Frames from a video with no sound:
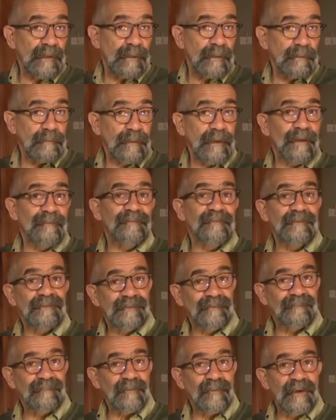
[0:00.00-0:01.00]
I have
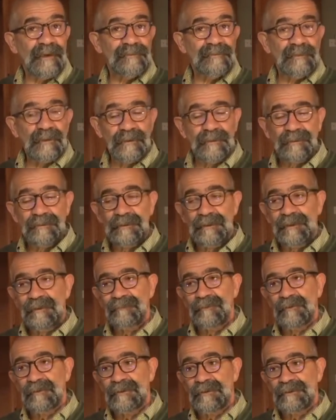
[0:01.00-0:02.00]
this information I need to
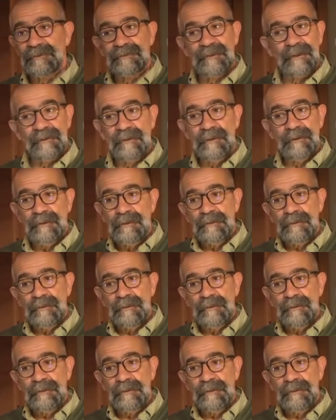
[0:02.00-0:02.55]
give you. And he said,